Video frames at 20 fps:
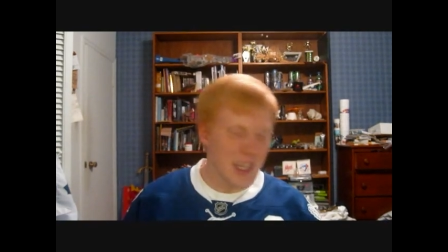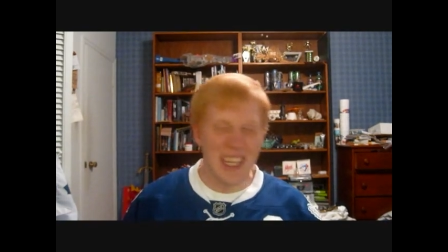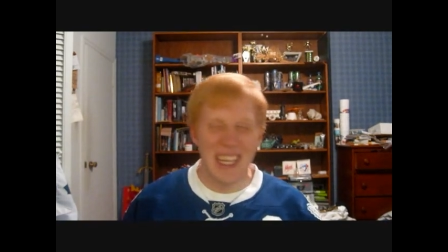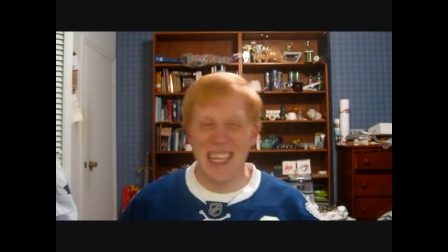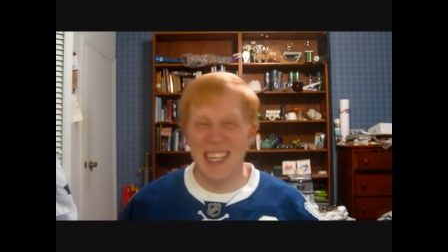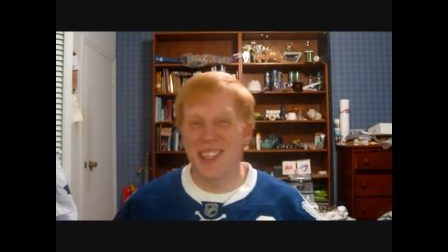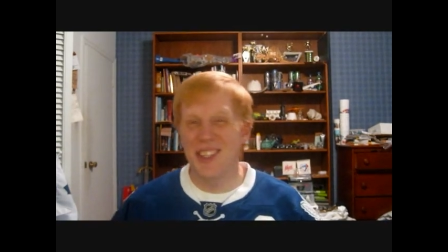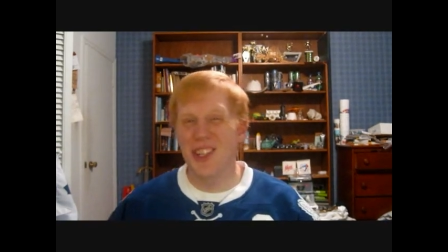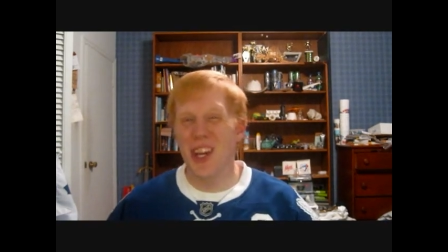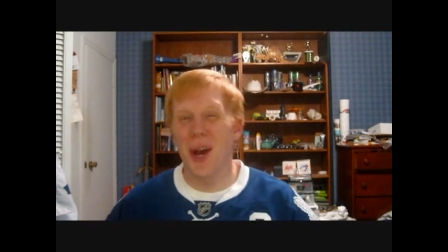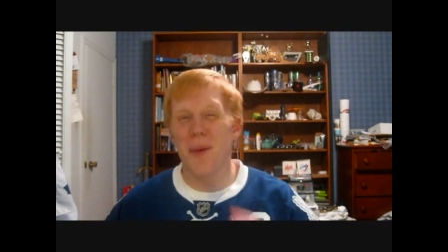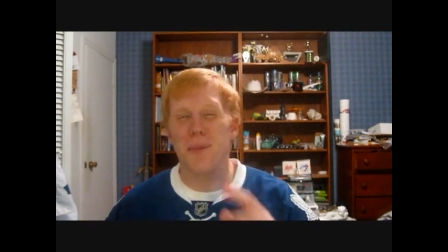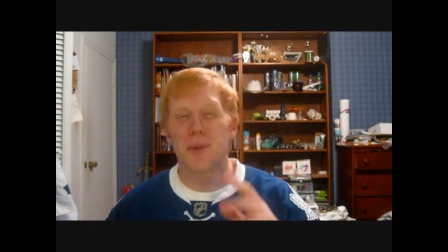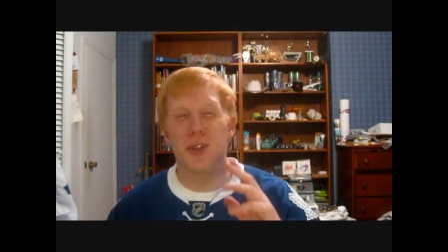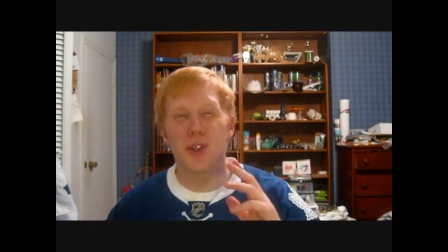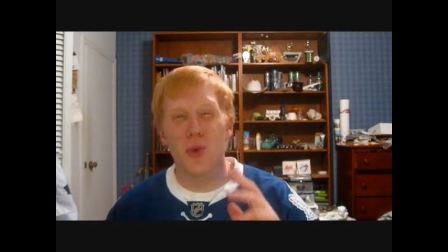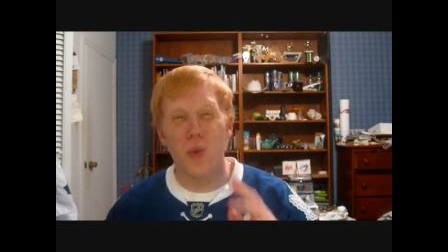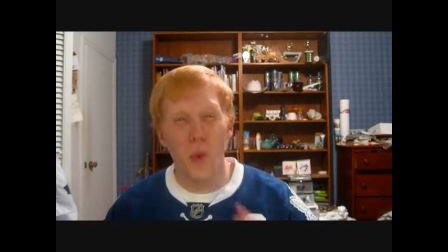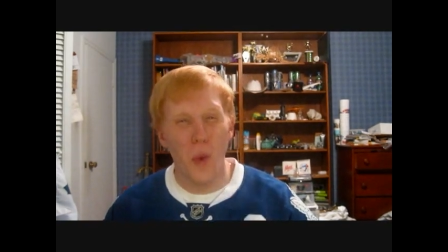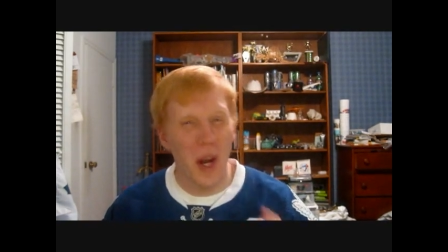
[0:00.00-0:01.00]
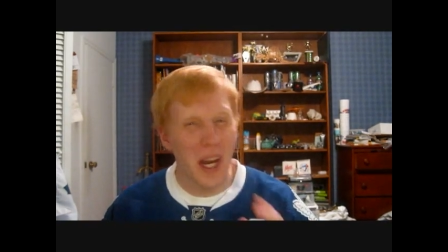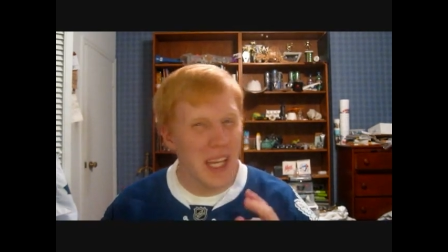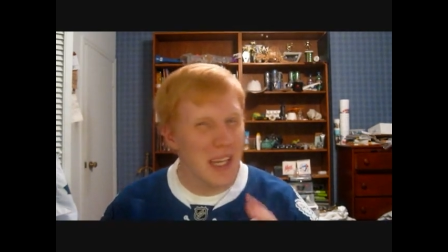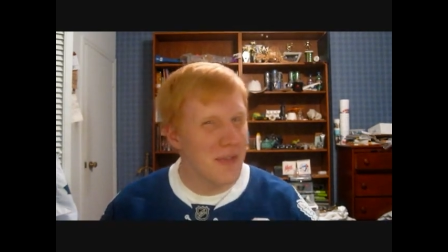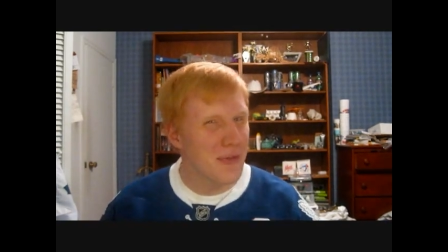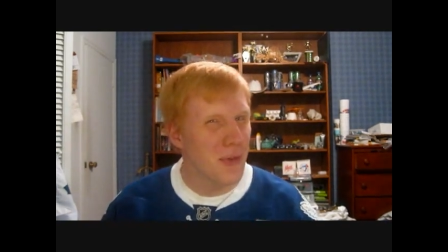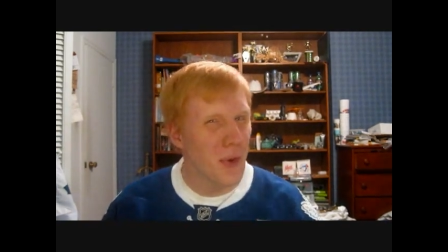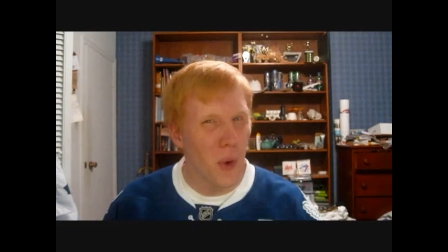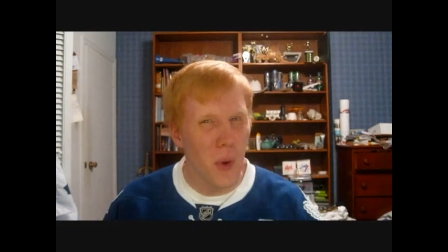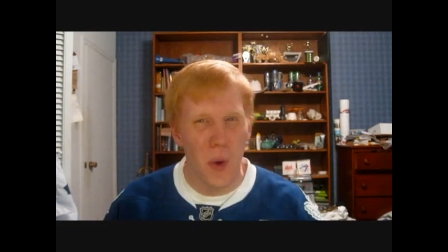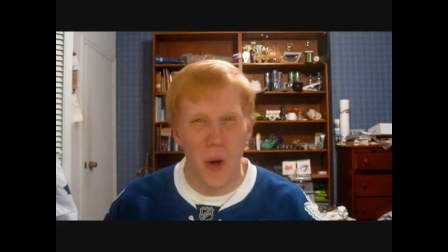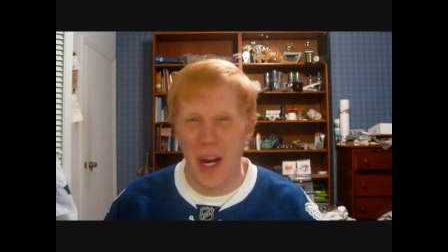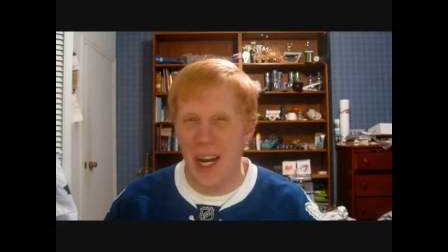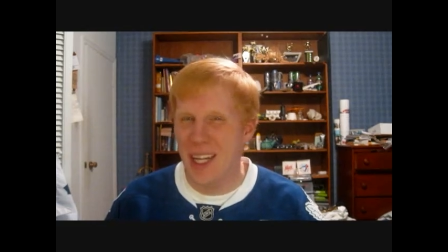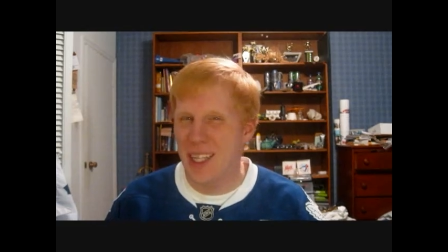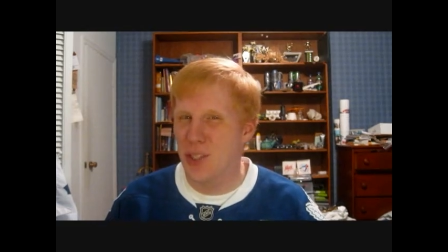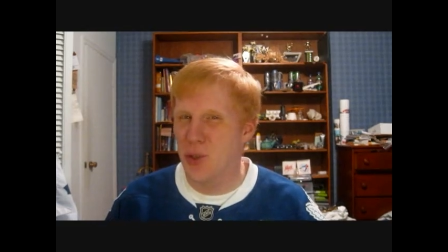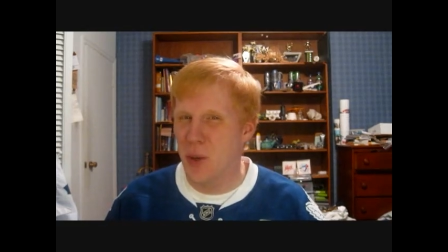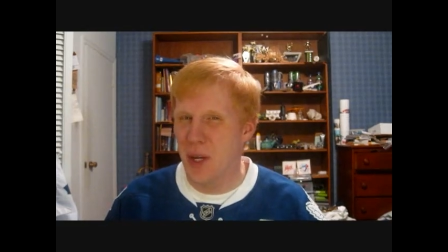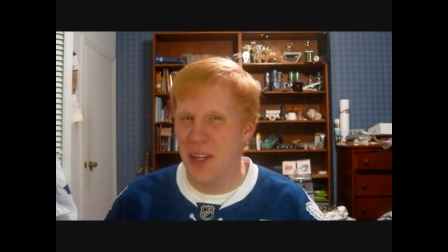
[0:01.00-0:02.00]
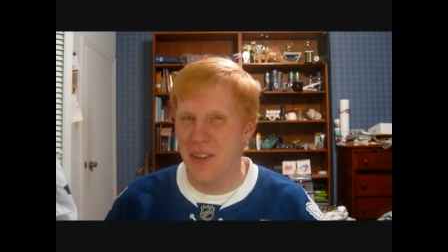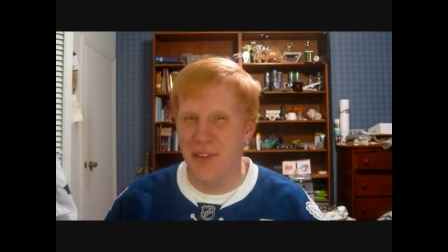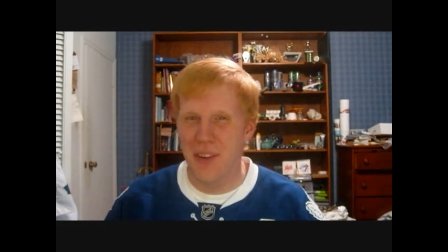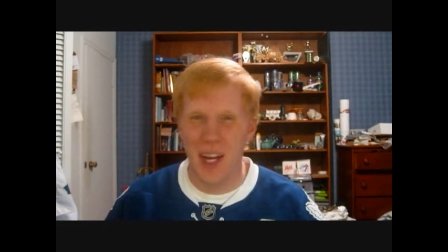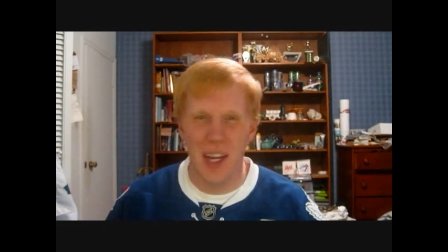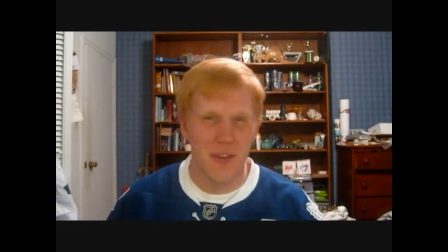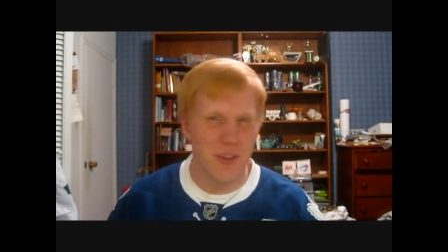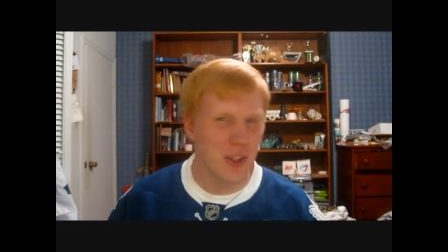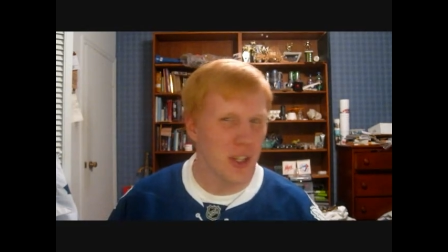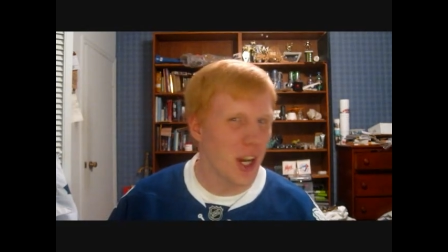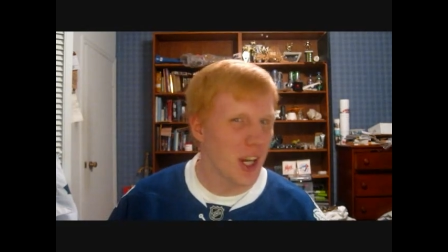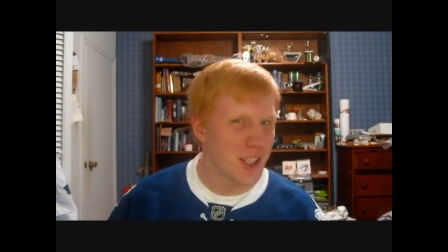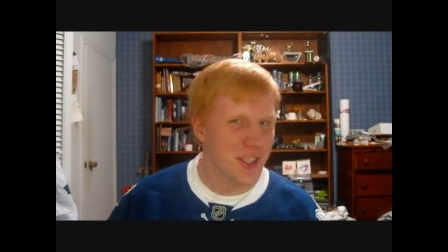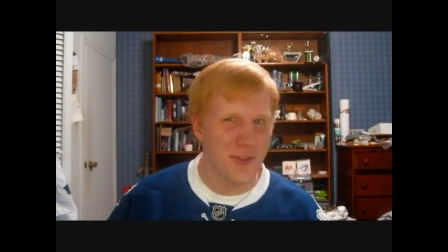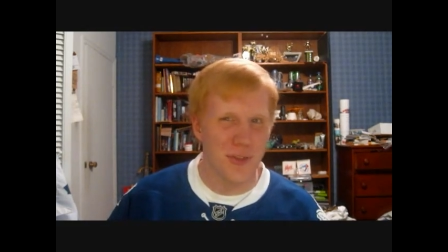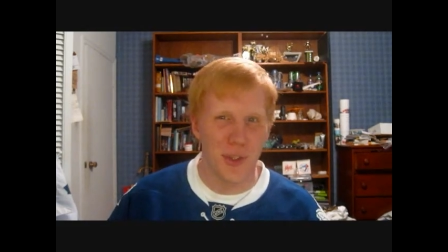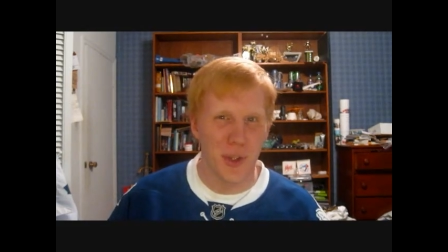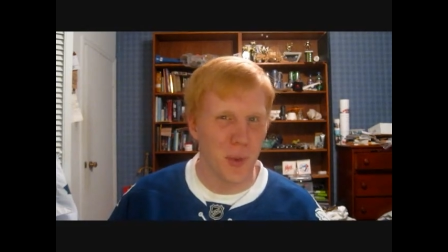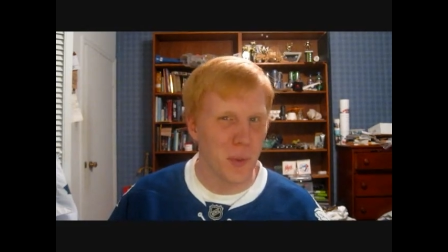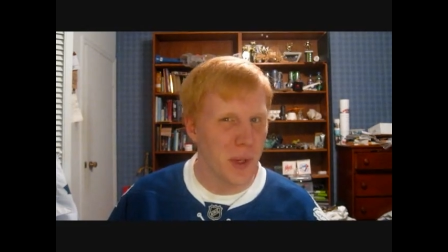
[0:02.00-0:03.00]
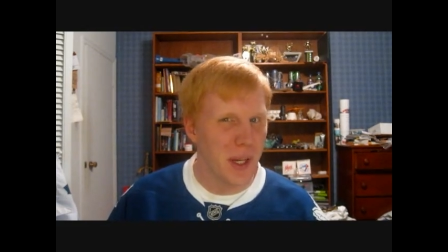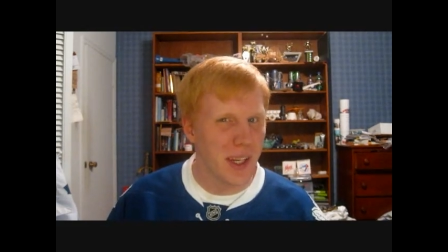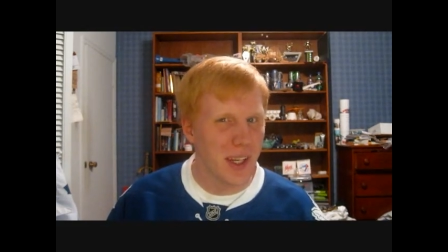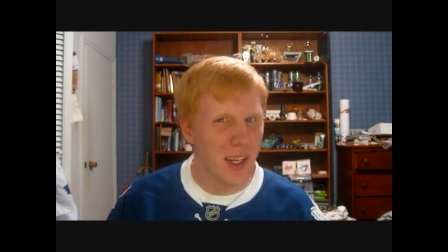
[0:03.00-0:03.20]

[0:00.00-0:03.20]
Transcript: He stopped 24 out of 25 shots for the win.